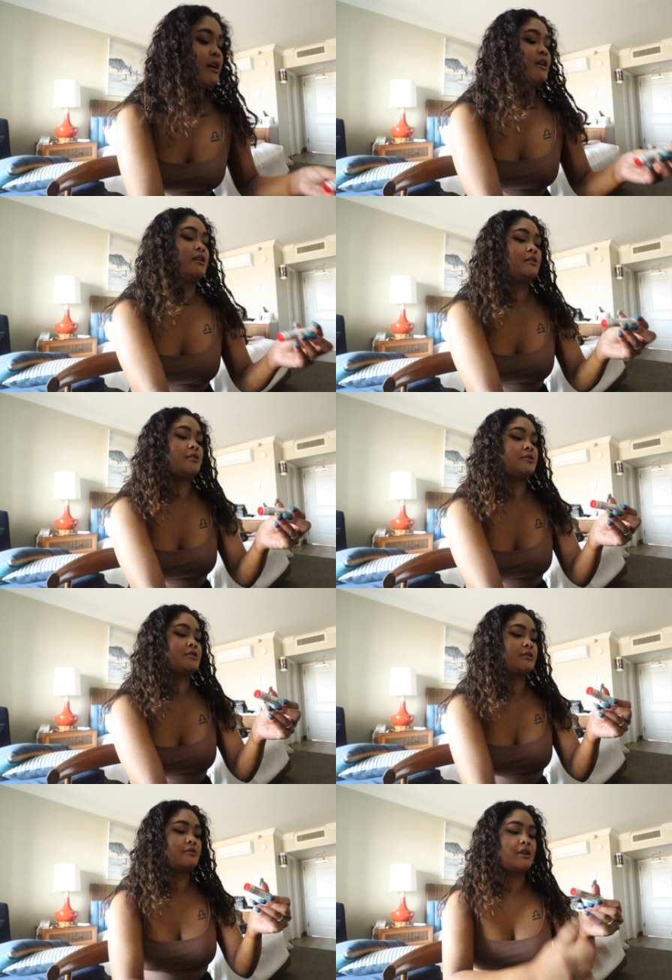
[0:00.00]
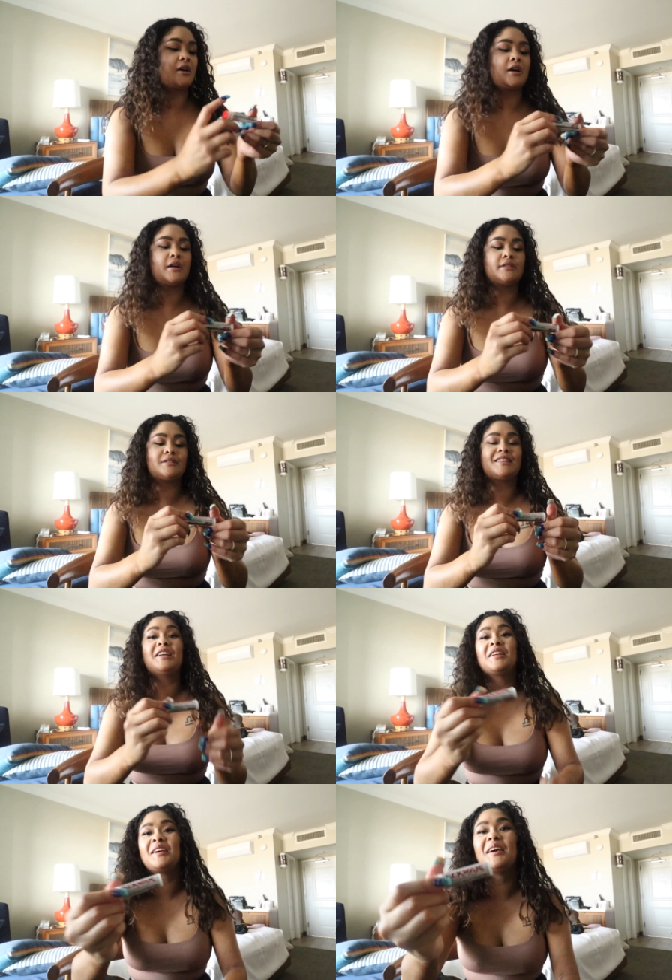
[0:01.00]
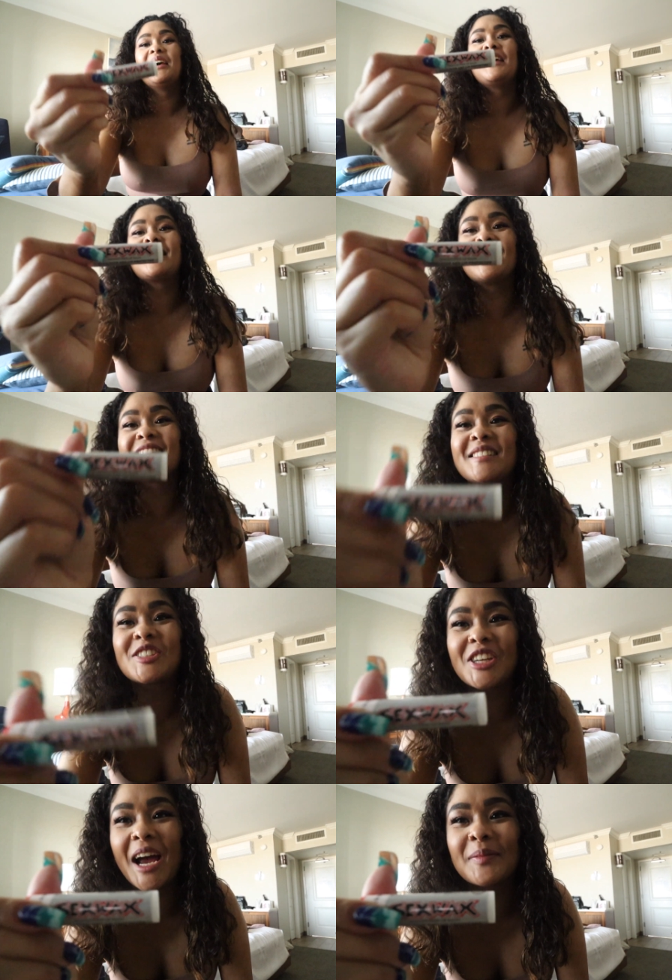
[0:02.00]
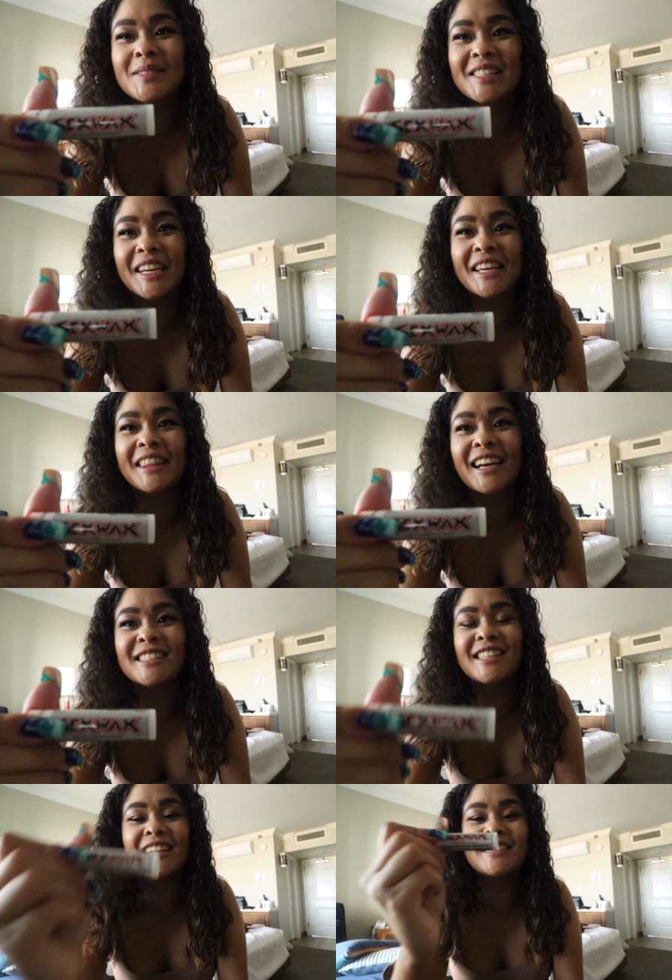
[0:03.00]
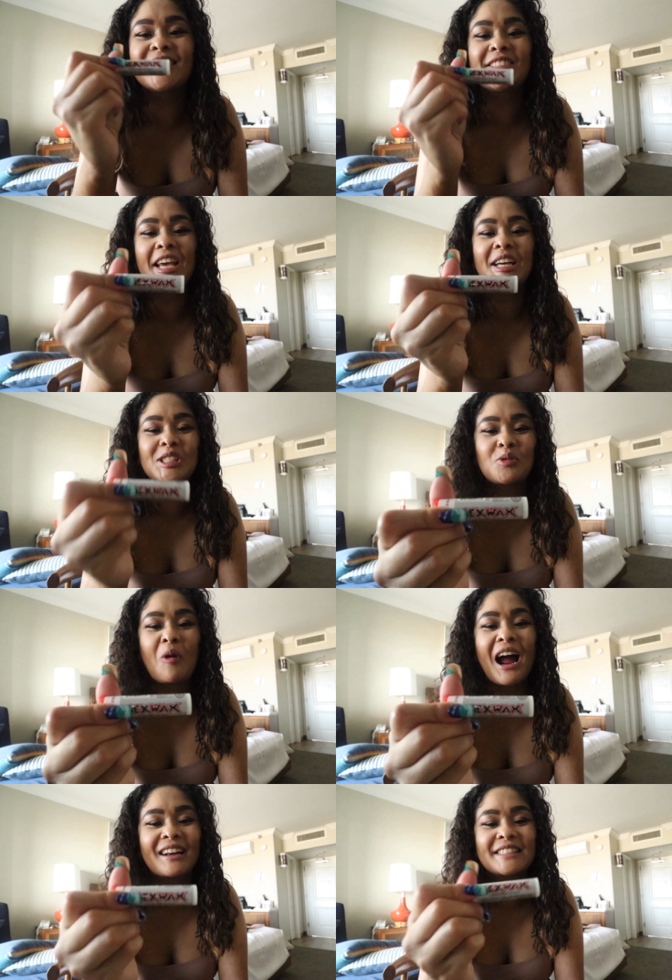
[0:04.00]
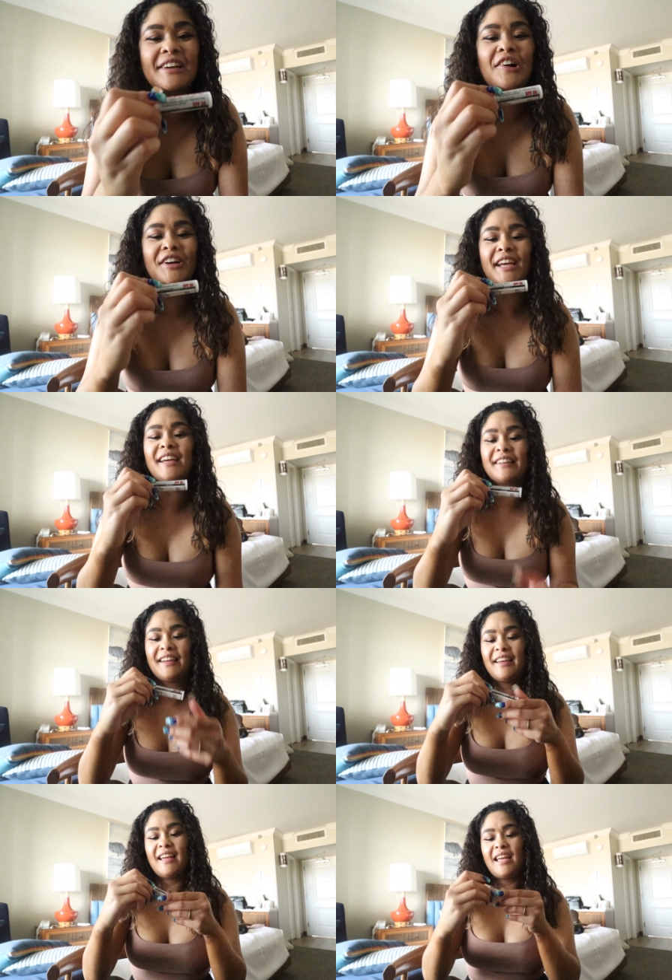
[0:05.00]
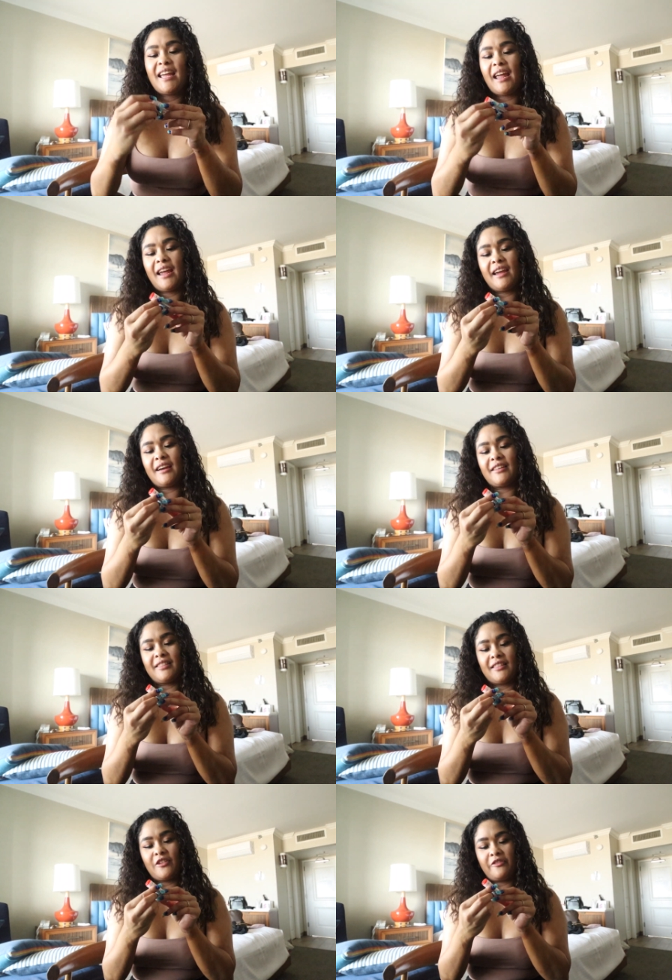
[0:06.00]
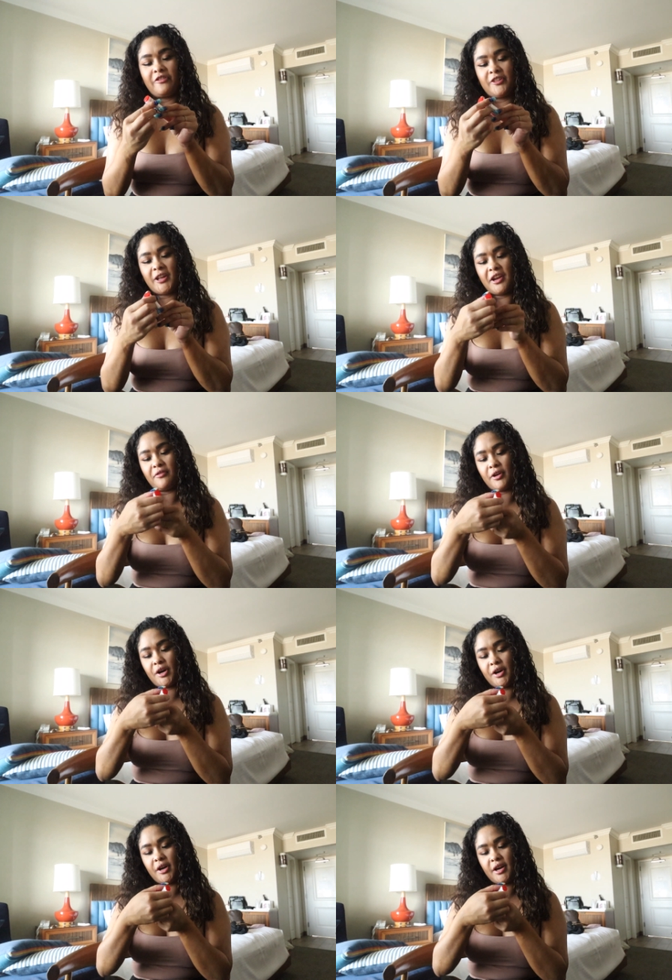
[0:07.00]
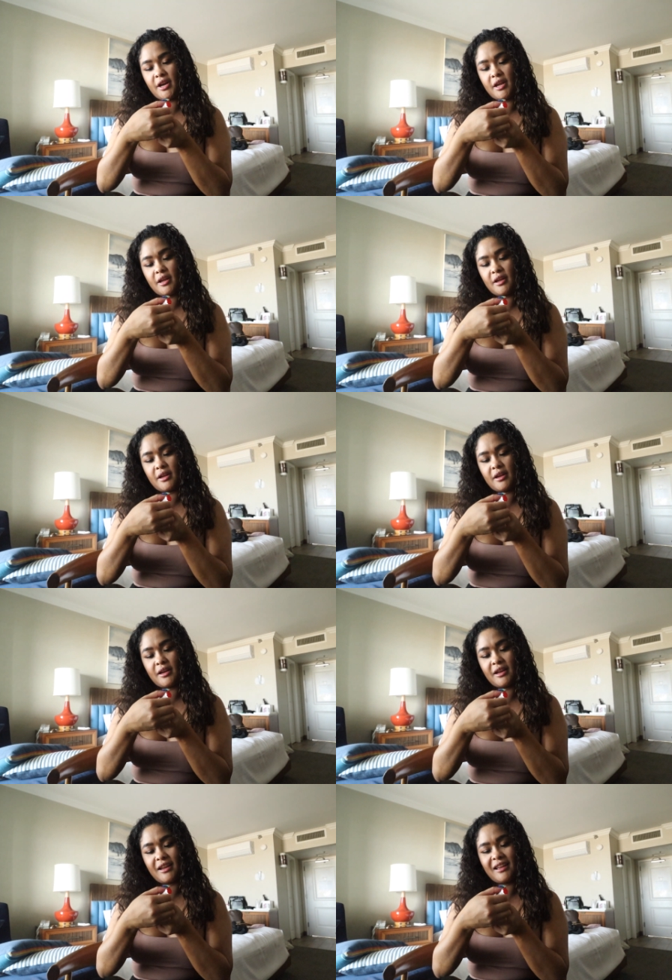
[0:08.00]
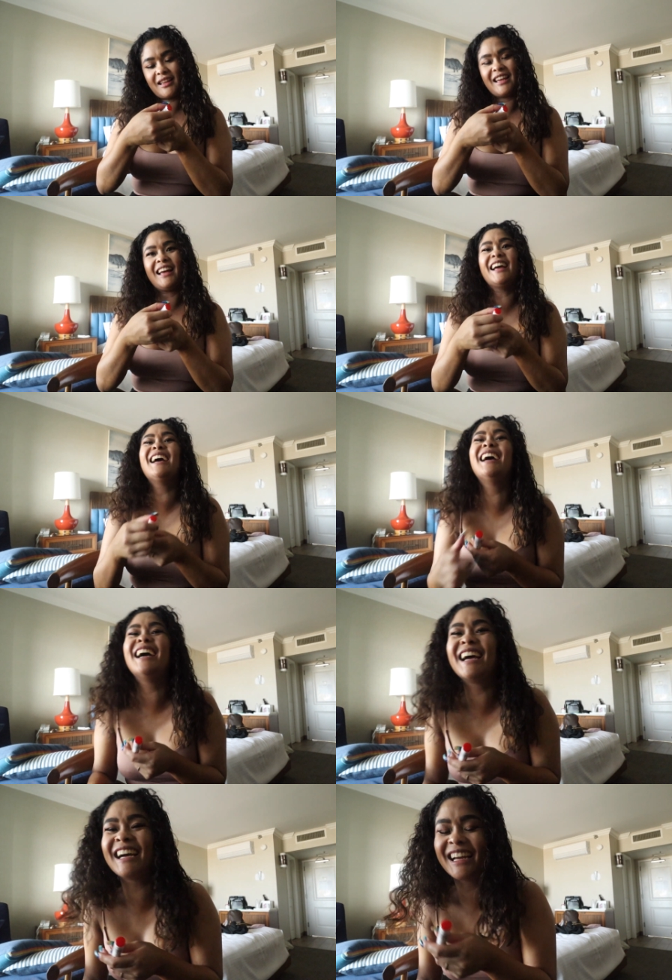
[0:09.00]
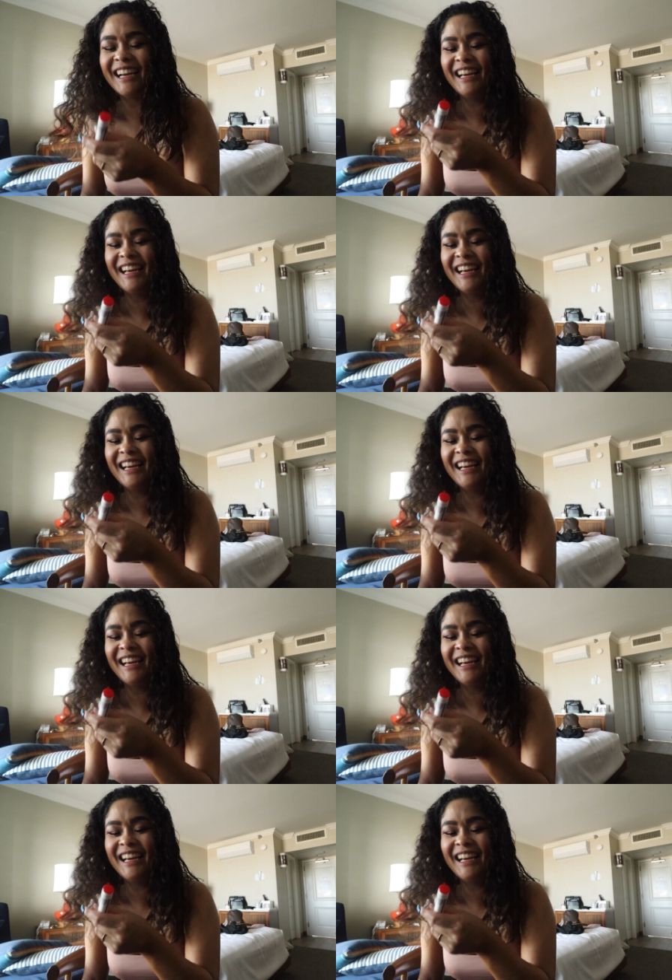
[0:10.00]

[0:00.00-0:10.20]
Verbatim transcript: he also got this chapstick that says sex wax on it. And the flavor... Sex wax?